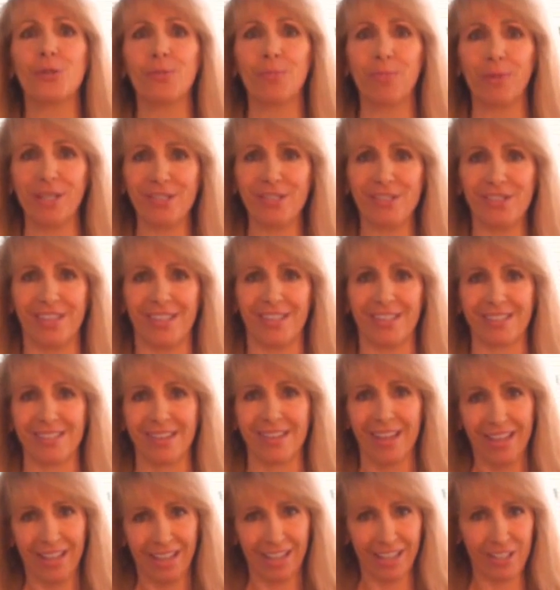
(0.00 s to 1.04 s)
do business.
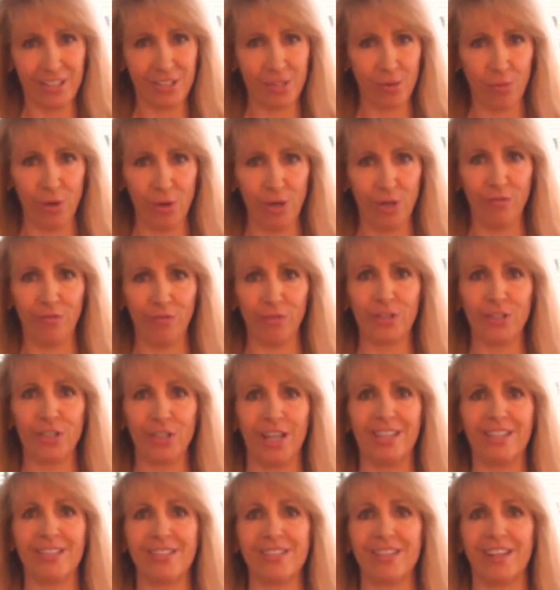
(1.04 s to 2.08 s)
It's a wonderful
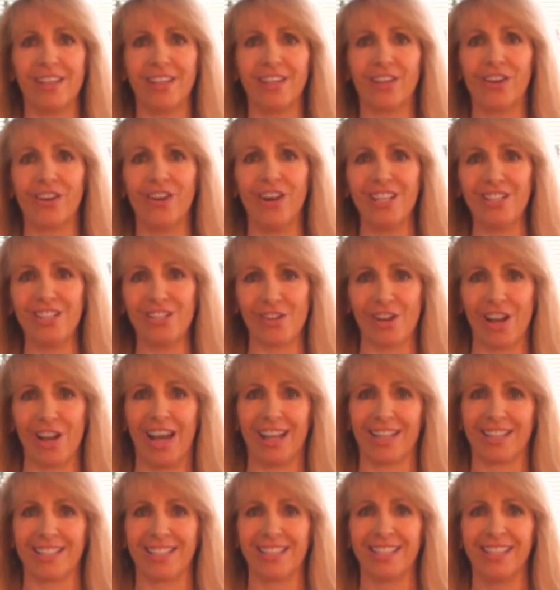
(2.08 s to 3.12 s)
time to sign a
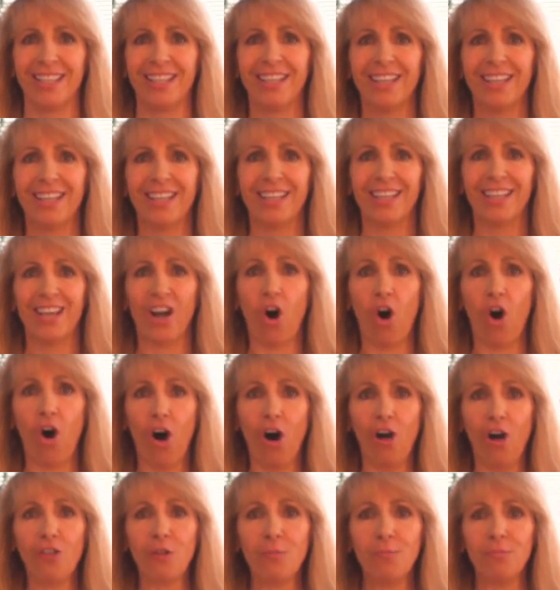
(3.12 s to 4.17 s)
contract.
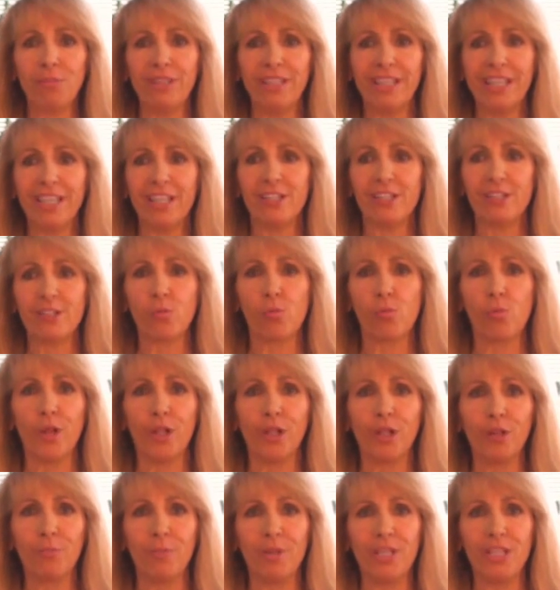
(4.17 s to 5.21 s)
All the planets
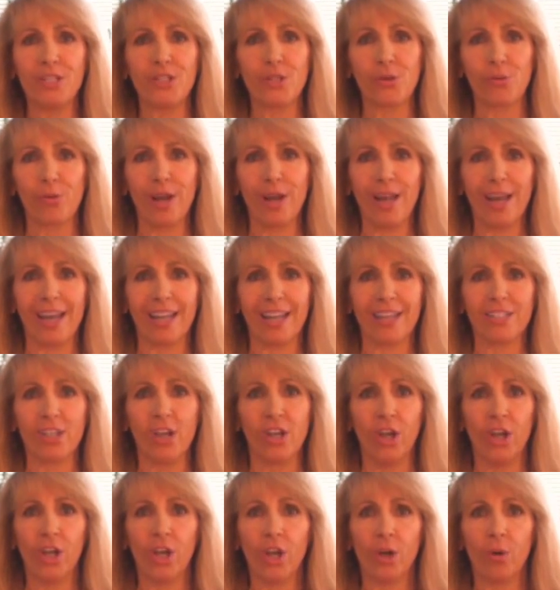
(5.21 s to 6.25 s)
will be direct
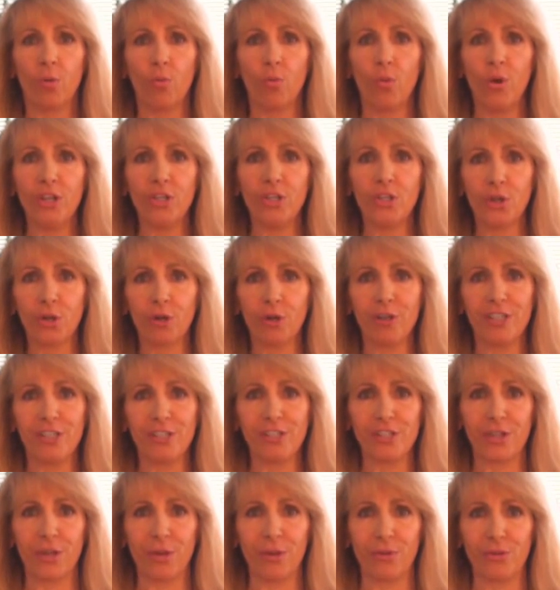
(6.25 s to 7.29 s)
when
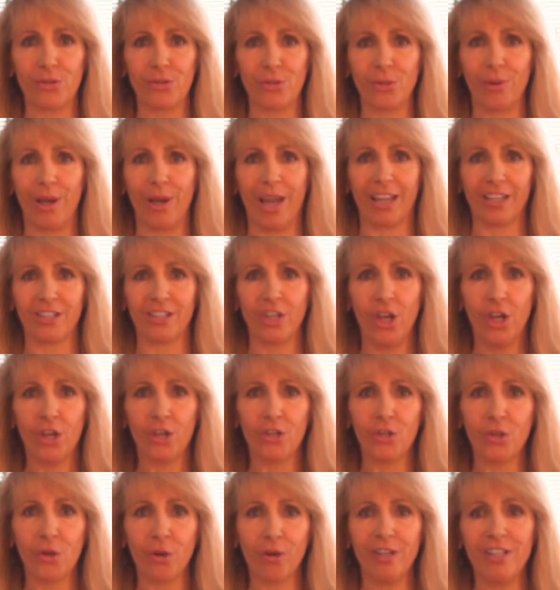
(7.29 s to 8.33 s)
Uranus goes direct.
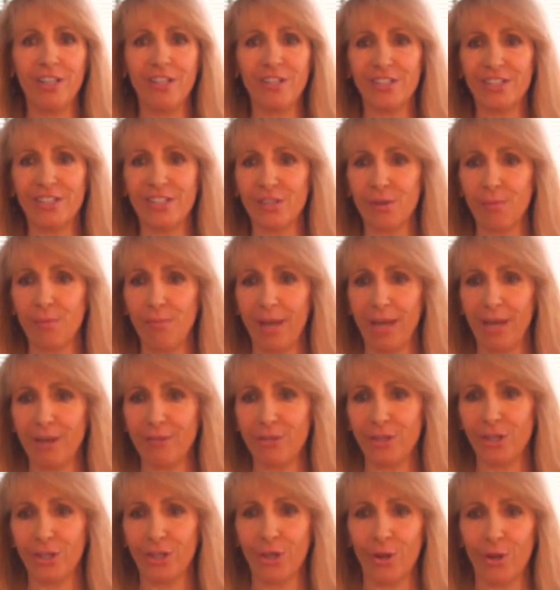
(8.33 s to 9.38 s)
Uranus is
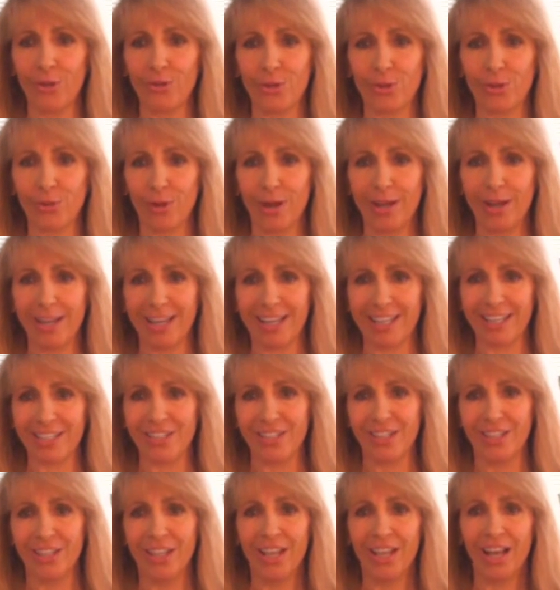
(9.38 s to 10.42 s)
about to go
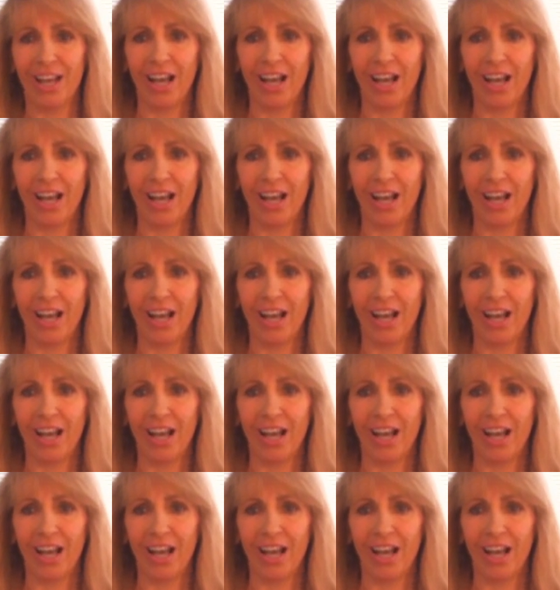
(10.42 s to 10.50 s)
direct